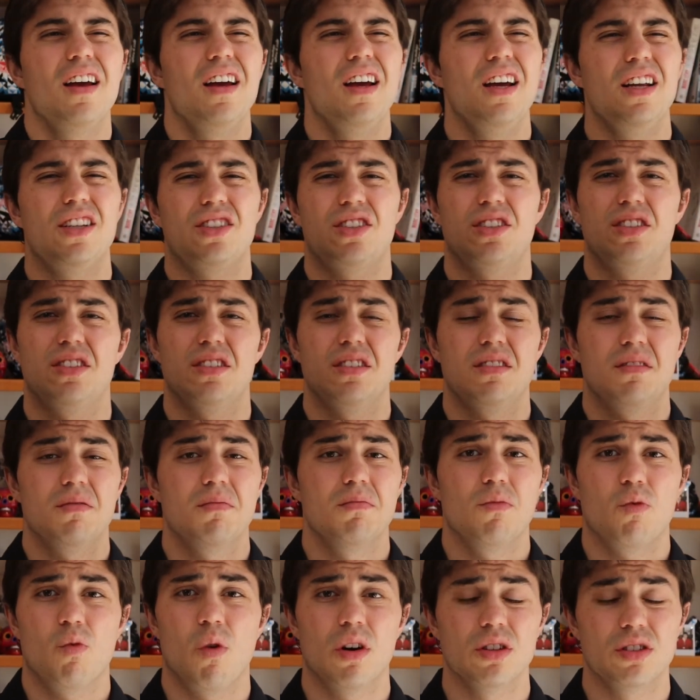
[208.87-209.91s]
It's
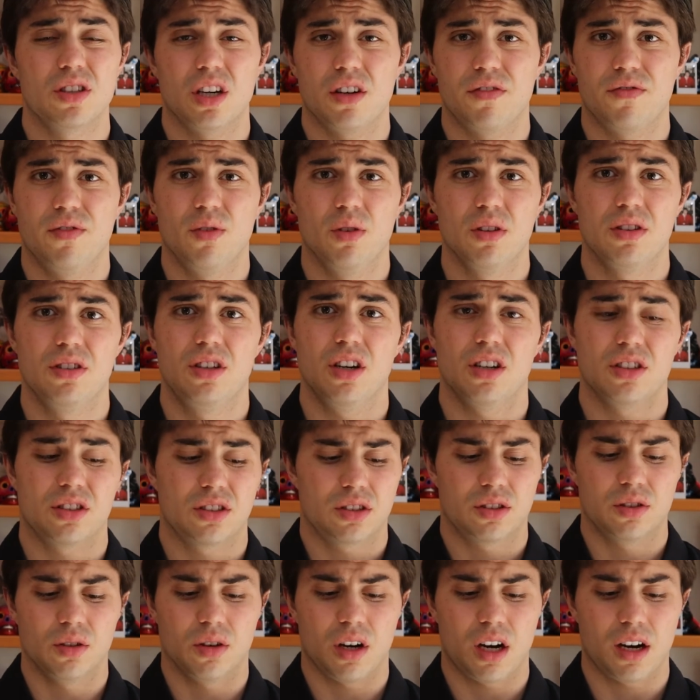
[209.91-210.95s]
wonderful
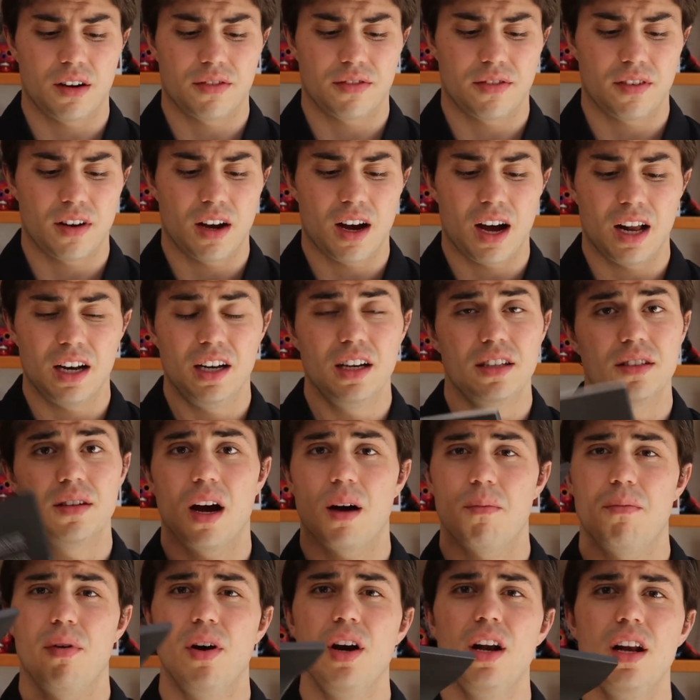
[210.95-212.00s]
just to have a,
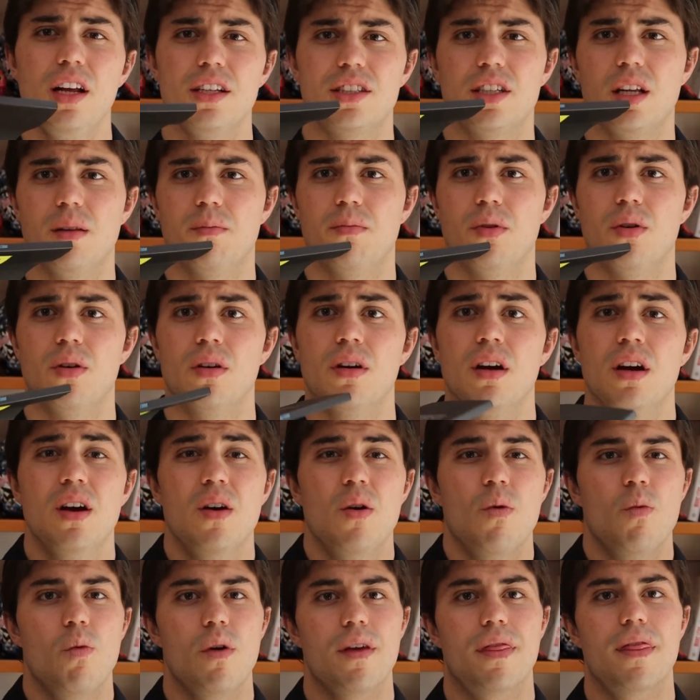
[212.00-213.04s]
a very little book
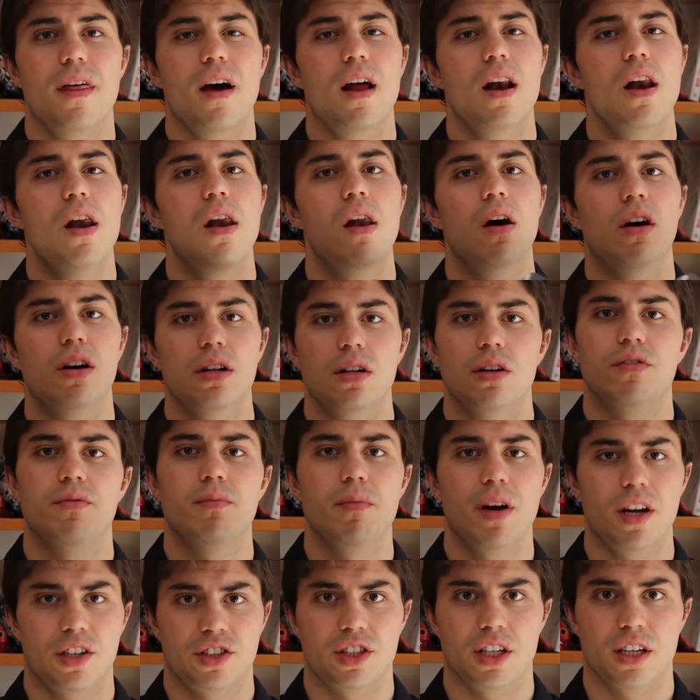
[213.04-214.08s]
with a lot of
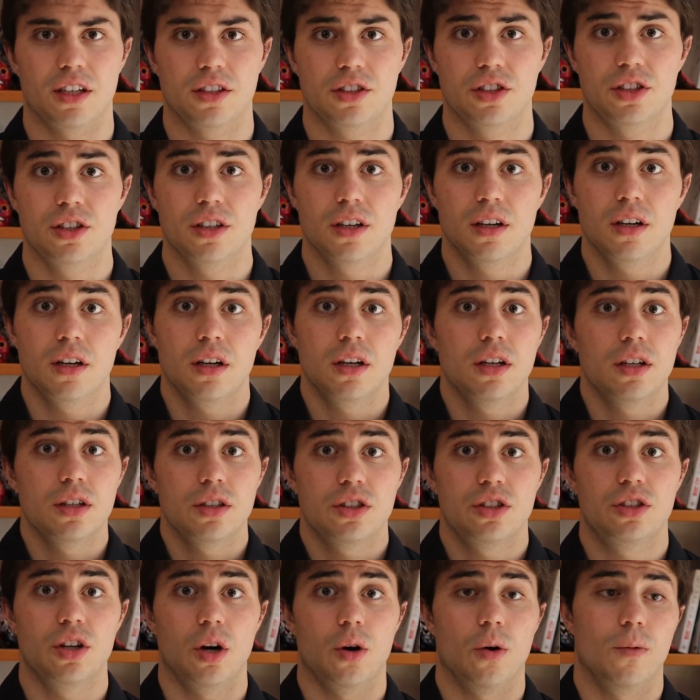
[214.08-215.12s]
message.
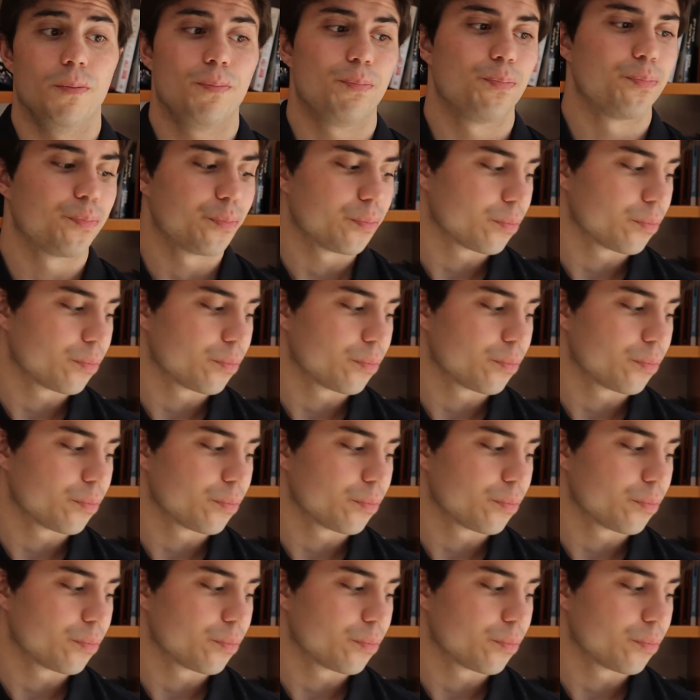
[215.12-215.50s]
So